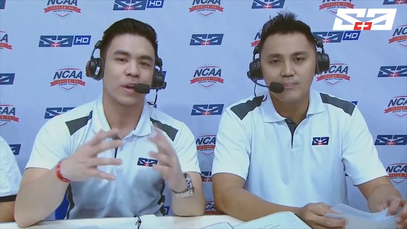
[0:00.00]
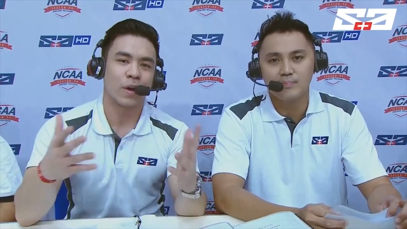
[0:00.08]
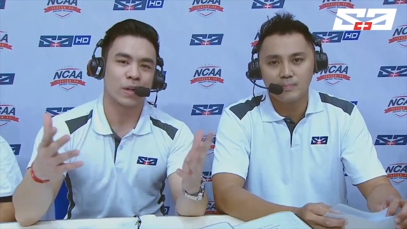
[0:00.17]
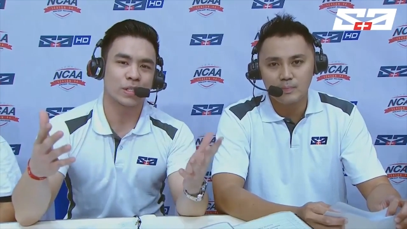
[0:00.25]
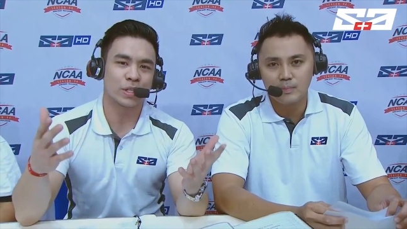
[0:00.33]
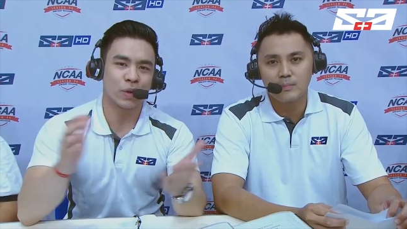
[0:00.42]

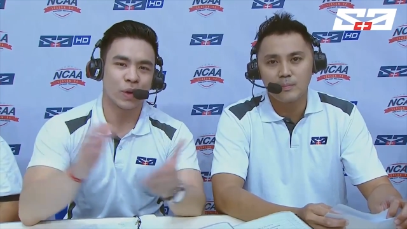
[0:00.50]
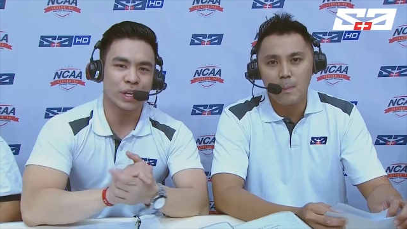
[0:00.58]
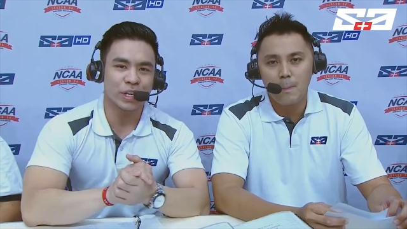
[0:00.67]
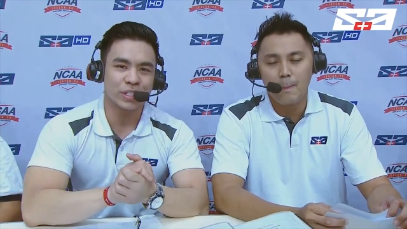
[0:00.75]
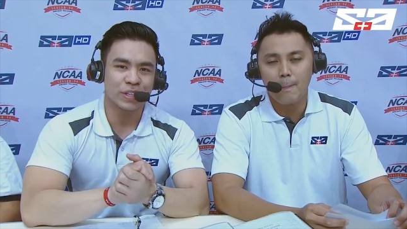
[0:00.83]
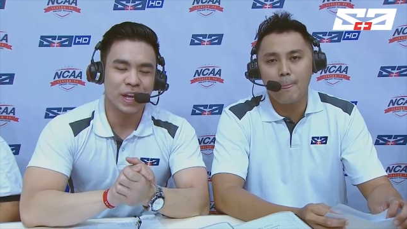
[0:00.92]
Speaker 1: Also
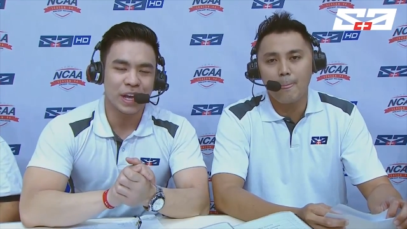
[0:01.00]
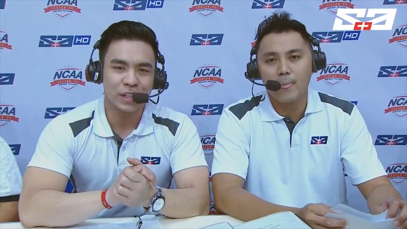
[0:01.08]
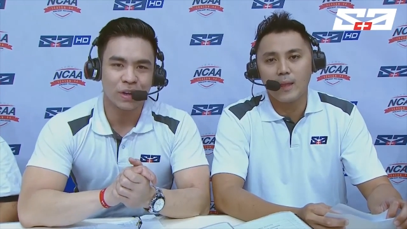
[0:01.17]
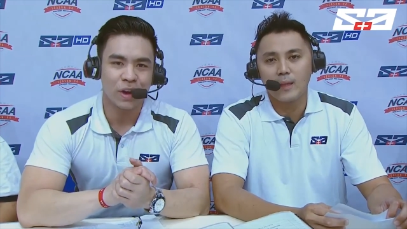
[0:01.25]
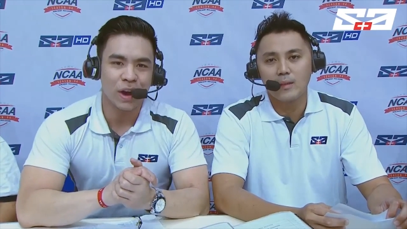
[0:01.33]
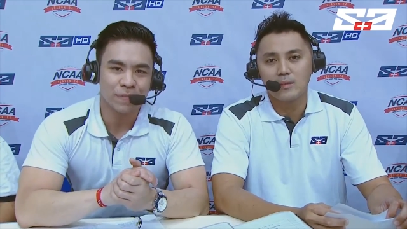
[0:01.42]
joining us today in the
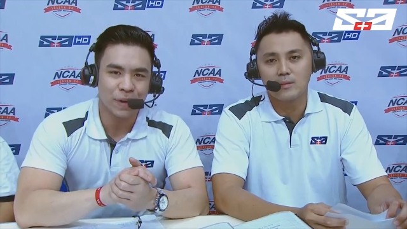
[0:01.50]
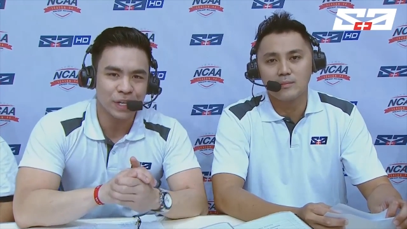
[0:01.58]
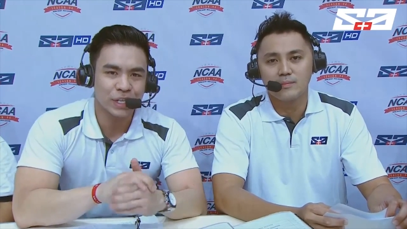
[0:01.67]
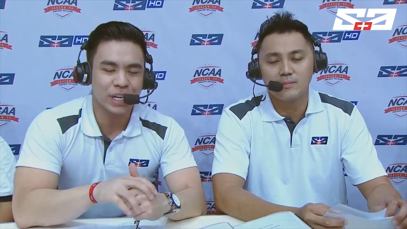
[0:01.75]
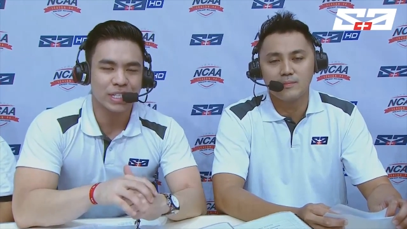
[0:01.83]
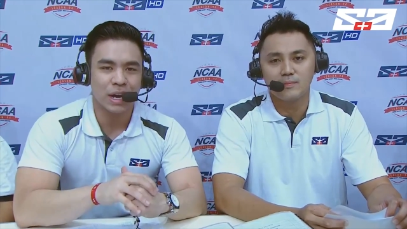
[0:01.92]

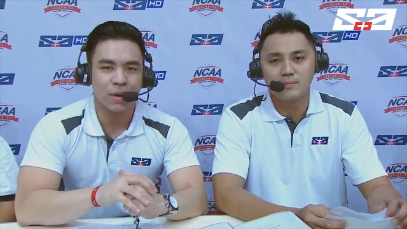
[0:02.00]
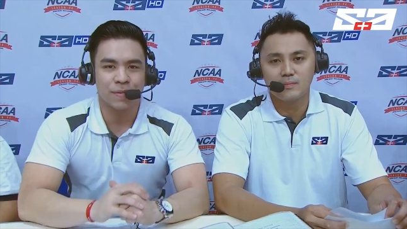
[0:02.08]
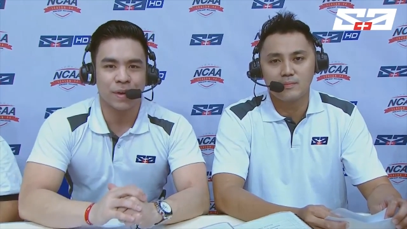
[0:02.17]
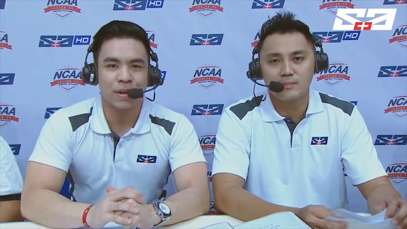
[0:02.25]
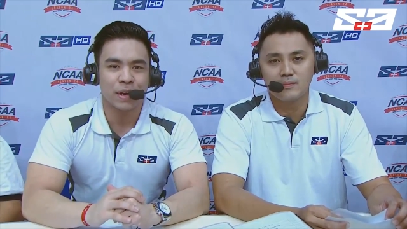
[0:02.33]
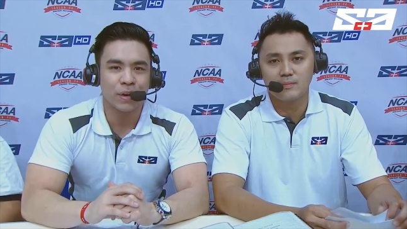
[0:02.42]
coverage is our
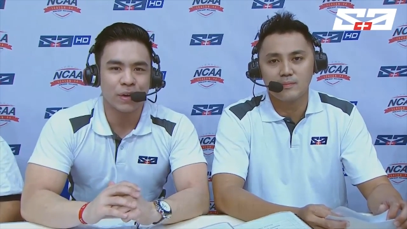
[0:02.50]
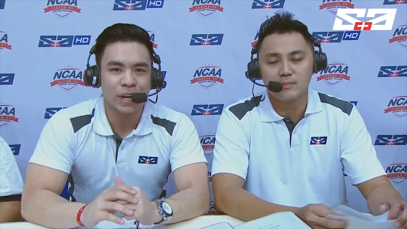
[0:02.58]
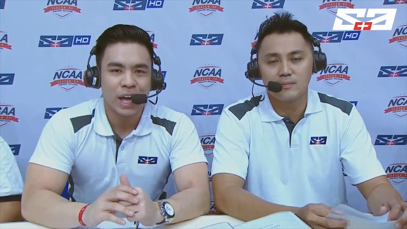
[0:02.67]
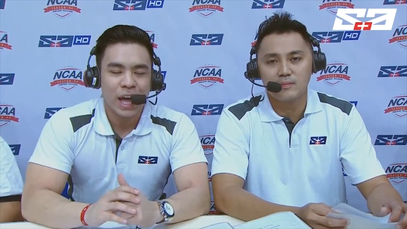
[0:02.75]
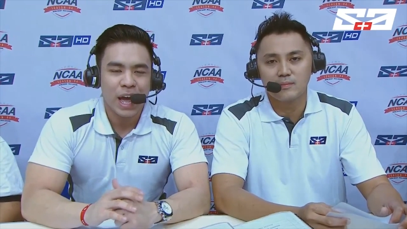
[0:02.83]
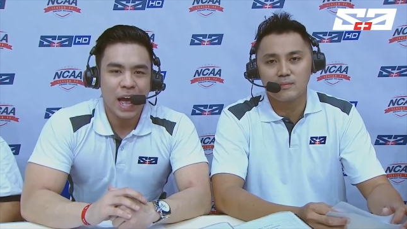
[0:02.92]
very own
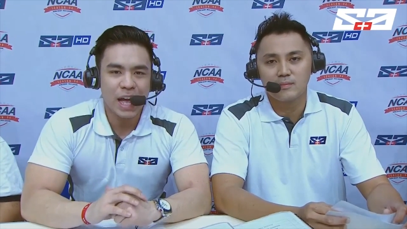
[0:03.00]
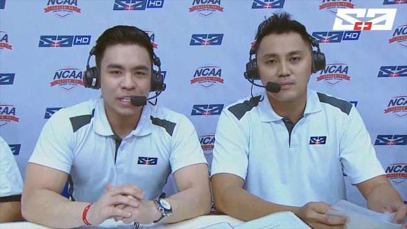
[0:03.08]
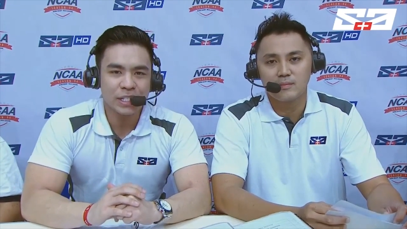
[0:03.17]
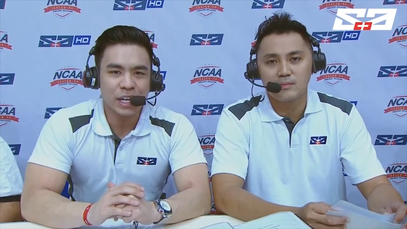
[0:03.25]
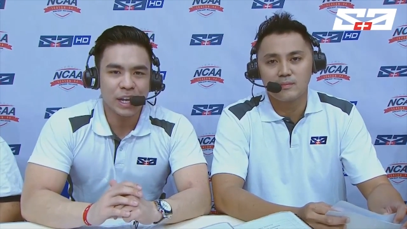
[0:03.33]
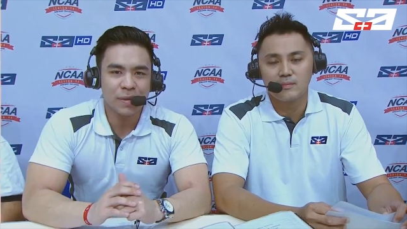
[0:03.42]
Angelique